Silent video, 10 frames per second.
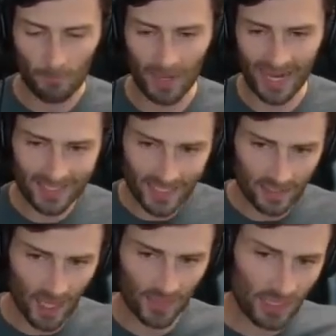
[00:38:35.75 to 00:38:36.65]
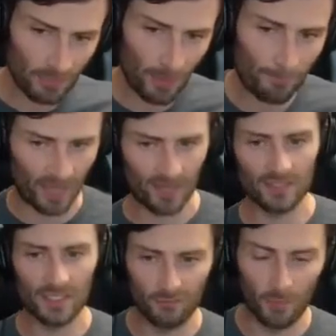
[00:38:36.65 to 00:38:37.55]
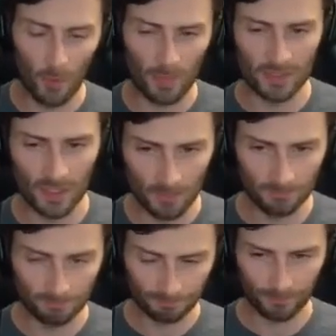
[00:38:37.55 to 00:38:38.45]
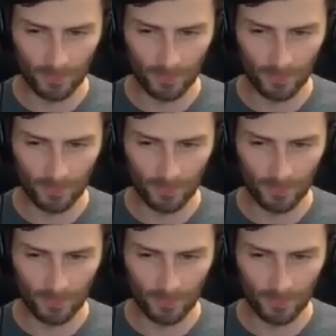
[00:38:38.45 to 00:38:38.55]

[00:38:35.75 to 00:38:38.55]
but I see nothing but positive momentum